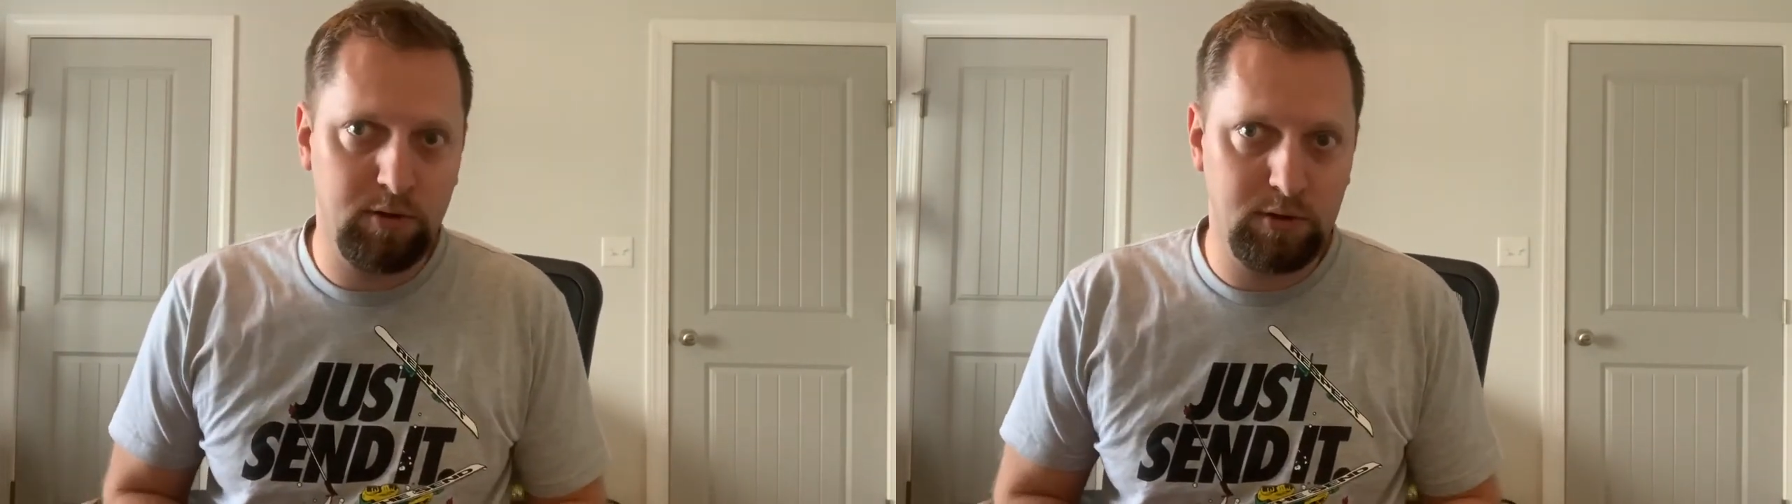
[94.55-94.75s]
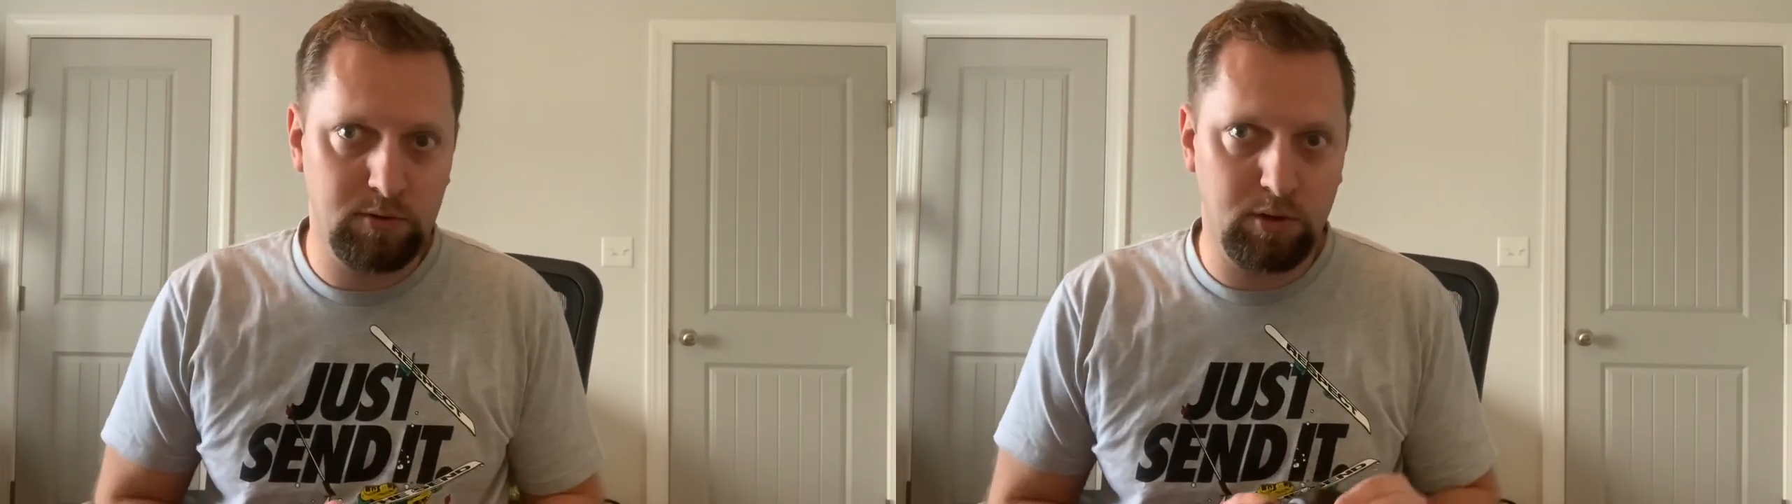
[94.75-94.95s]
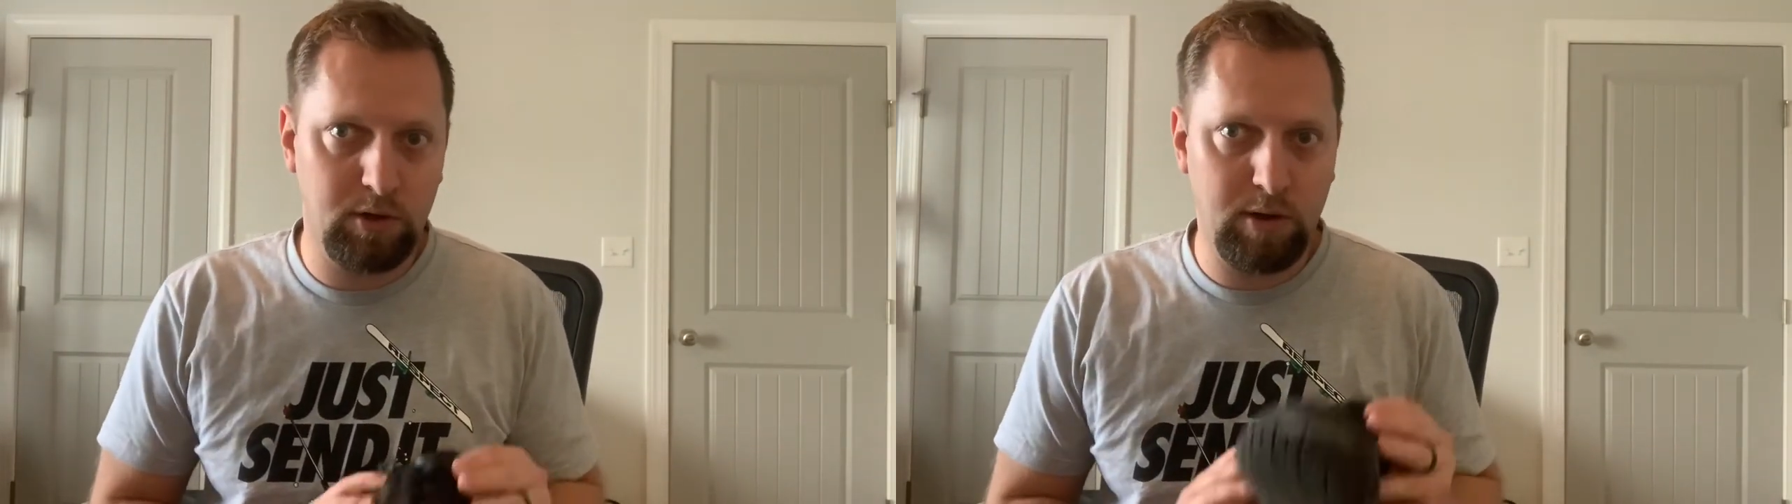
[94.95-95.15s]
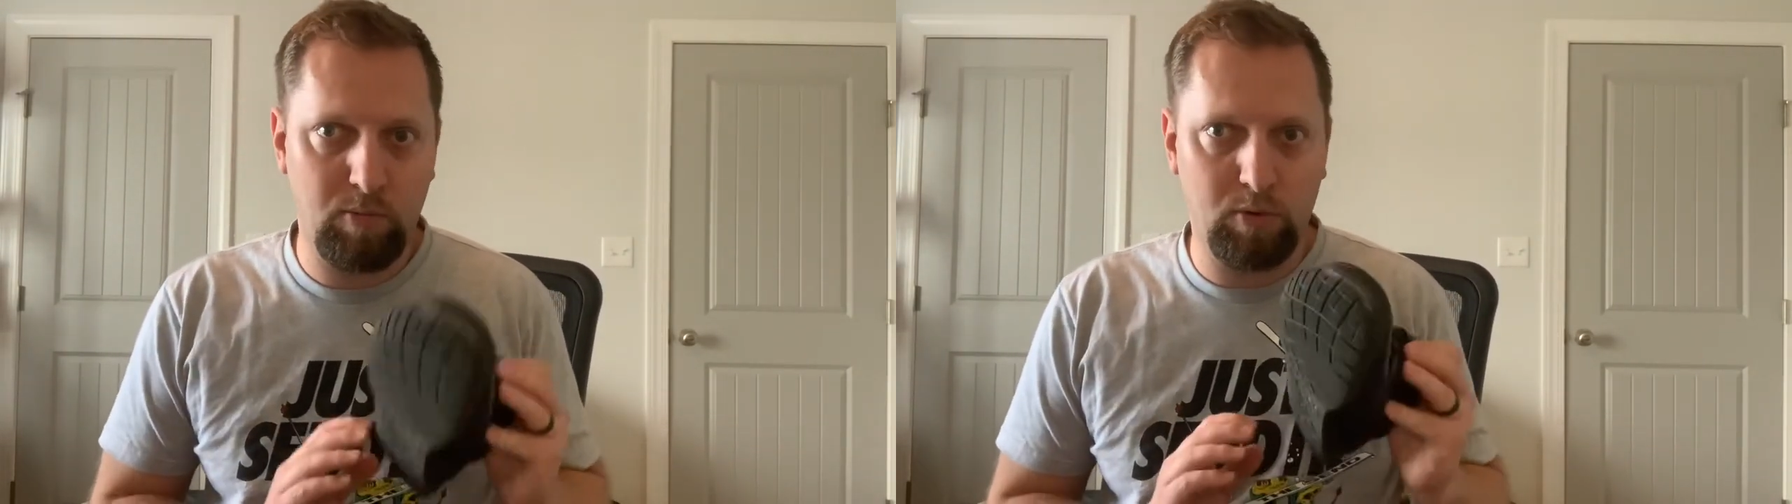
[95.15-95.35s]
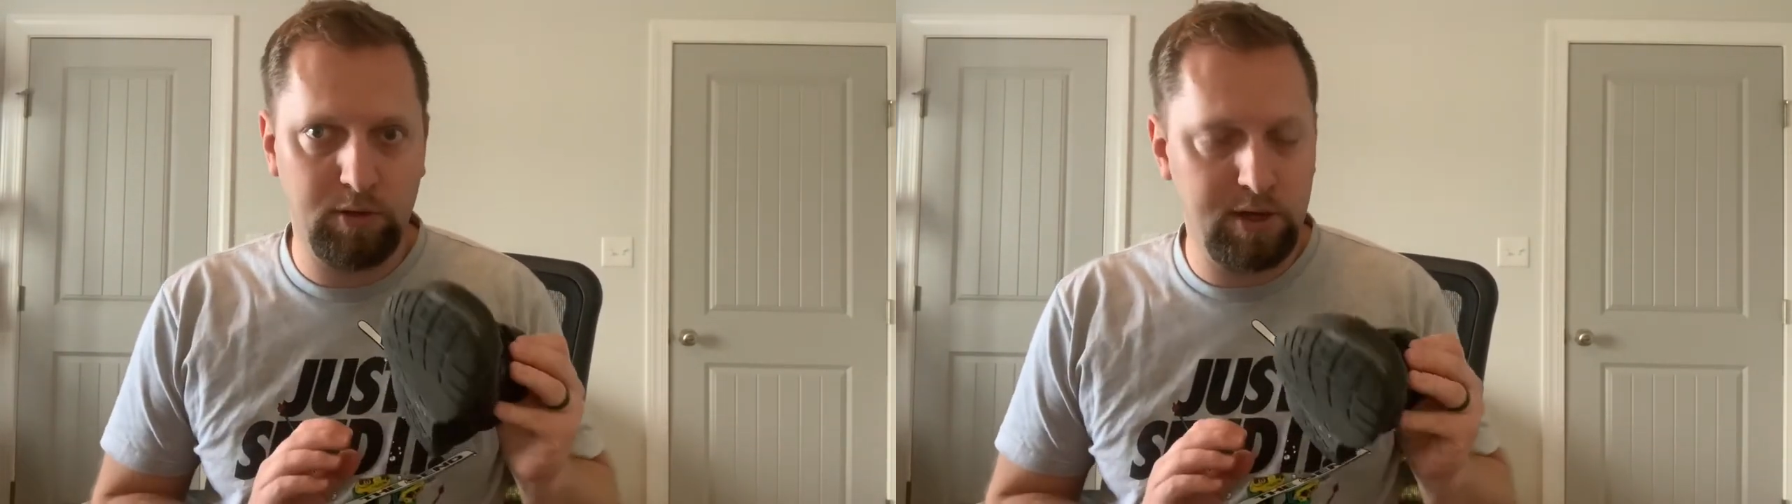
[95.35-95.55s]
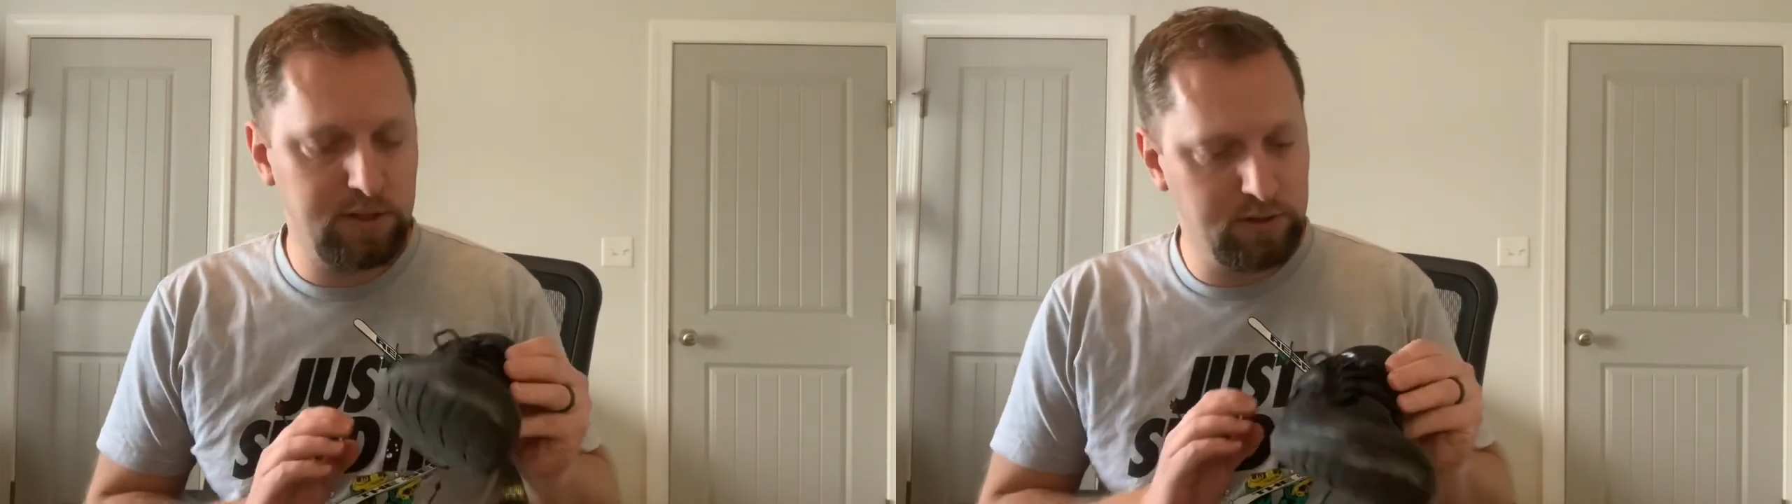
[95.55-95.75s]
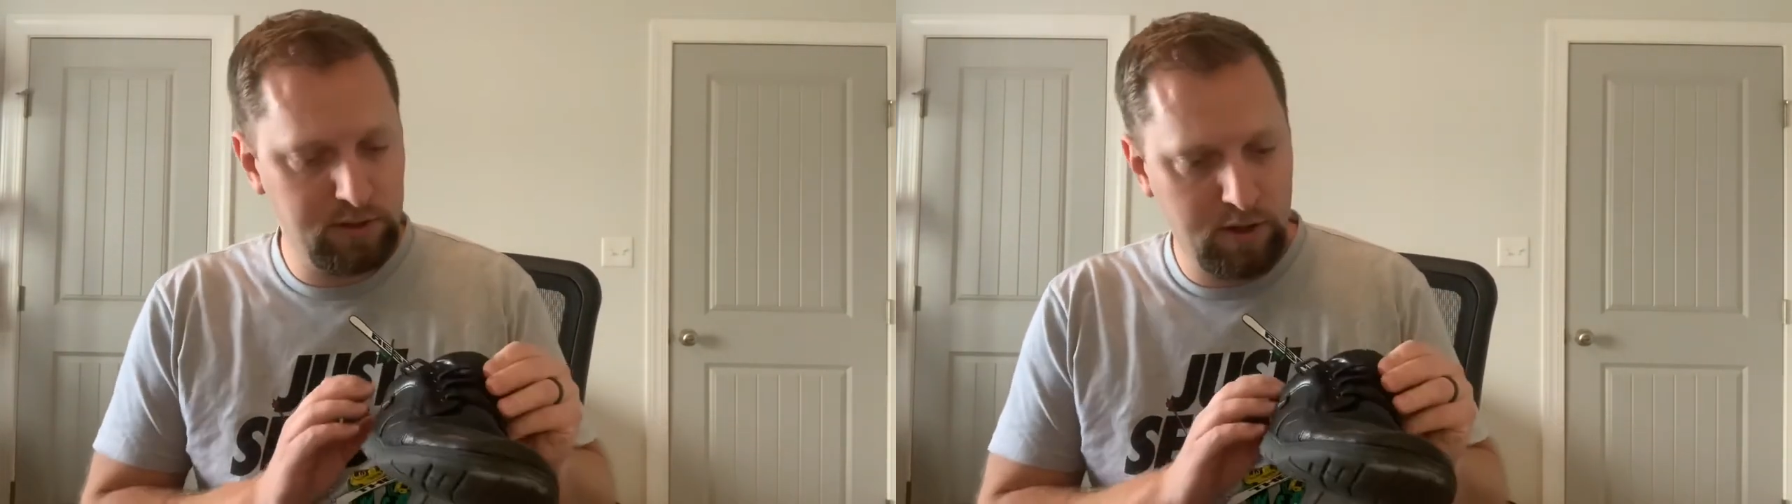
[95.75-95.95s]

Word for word: these would clean up real nice.